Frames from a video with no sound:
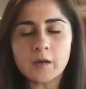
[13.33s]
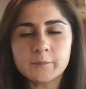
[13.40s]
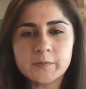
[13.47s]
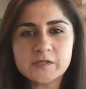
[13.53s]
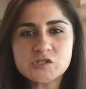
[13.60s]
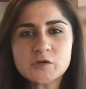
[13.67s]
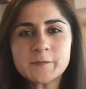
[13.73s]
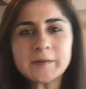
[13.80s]

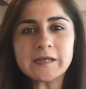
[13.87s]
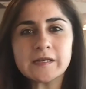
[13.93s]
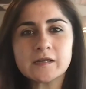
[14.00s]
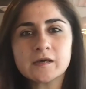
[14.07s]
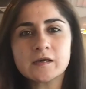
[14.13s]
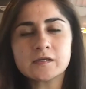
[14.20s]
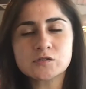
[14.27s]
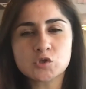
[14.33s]
BJP leader
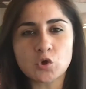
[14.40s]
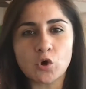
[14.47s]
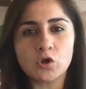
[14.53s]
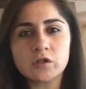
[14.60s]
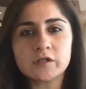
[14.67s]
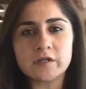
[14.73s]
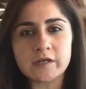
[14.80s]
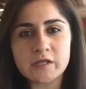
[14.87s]
has
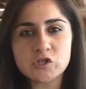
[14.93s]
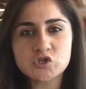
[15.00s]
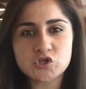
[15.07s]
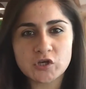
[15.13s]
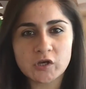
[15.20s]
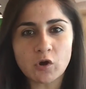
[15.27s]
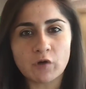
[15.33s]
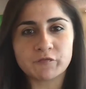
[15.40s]
called the
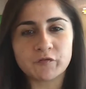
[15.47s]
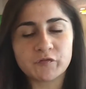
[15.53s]
lynching of a